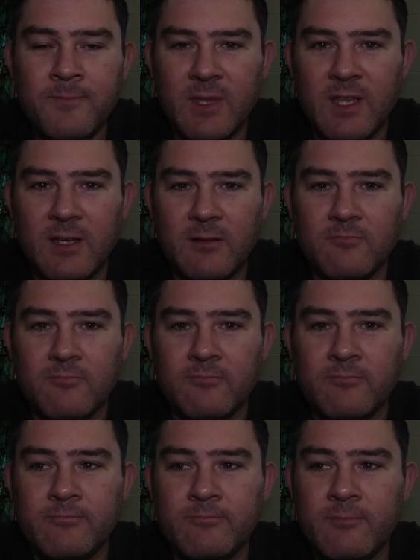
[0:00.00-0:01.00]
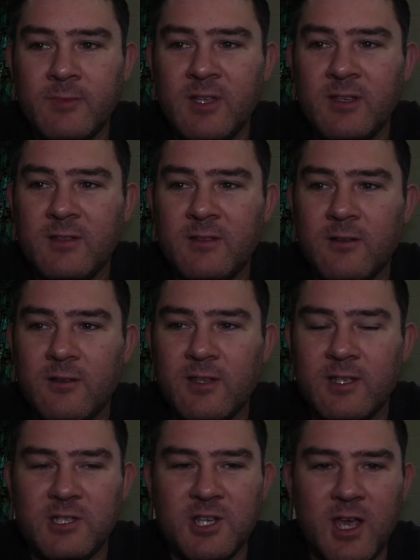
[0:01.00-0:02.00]
I
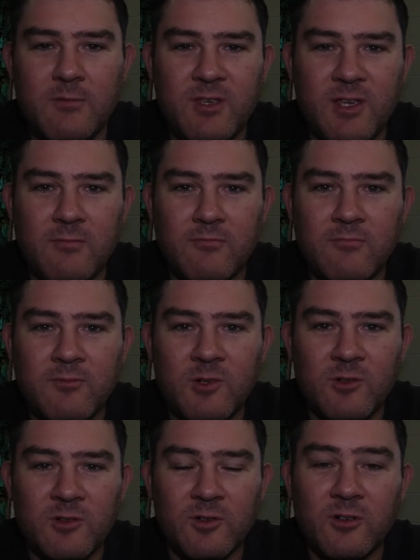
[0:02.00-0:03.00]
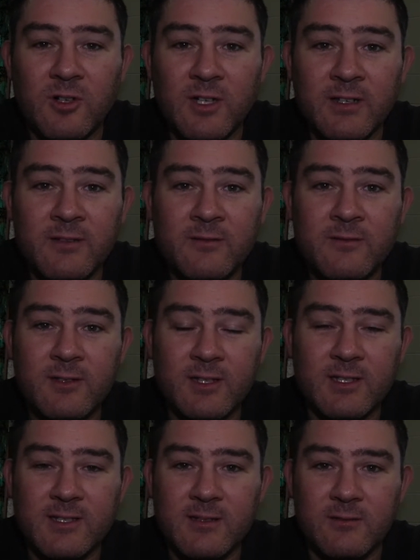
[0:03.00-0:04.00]
think JBM online, you
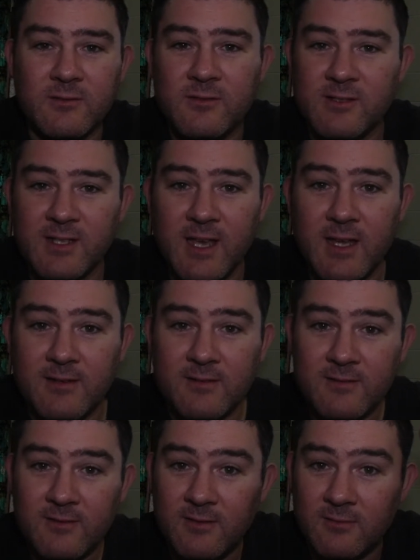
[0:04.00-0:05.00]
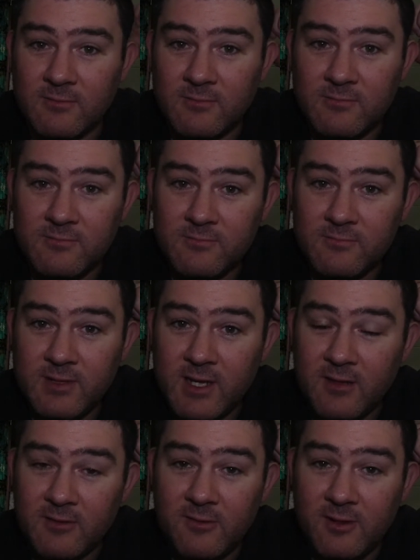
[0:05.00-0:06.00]
can still use that. It'll
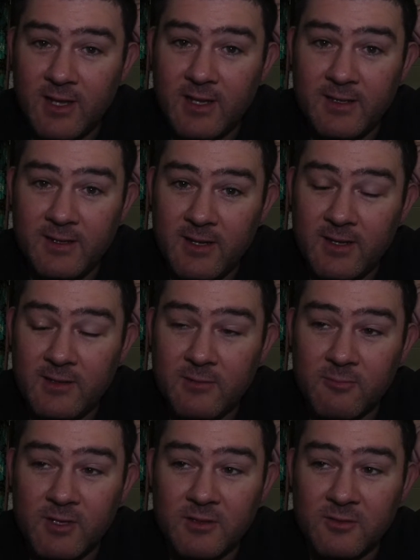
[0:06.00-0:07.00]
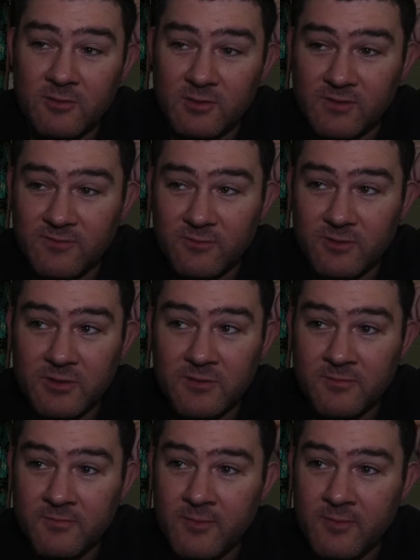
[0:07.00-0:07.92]
calculate out your wind calls for you.